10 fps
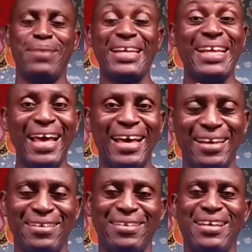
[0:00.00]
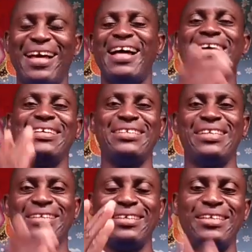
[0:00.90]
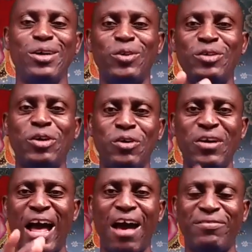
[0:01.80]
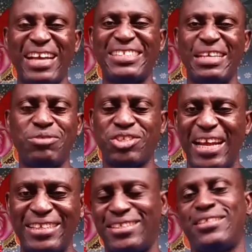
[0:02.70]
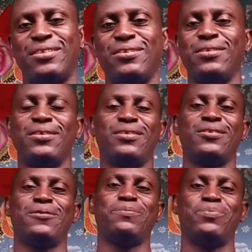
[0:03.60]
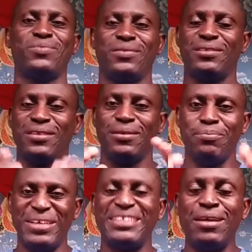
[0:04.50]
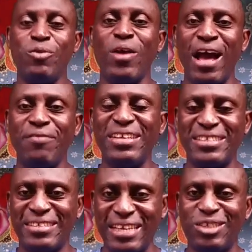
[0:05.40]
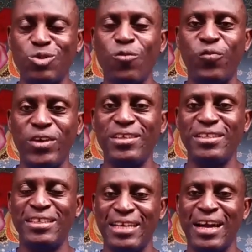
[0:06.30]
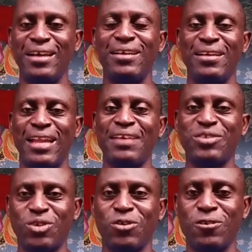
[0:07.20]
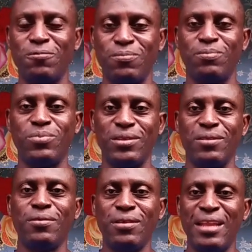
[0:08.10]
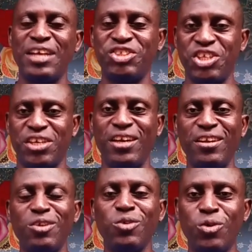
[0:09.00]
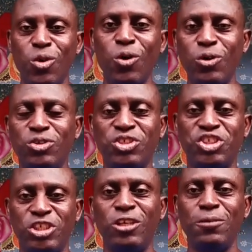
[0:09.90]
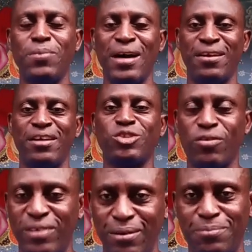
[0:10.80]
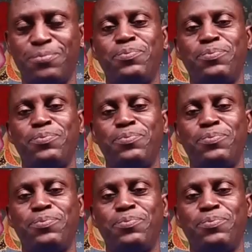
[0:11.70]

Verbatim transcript: By then, they don't have that same strength, but they will have the strength to feed their livestock like chicken, goat, sheep, and the rest of them.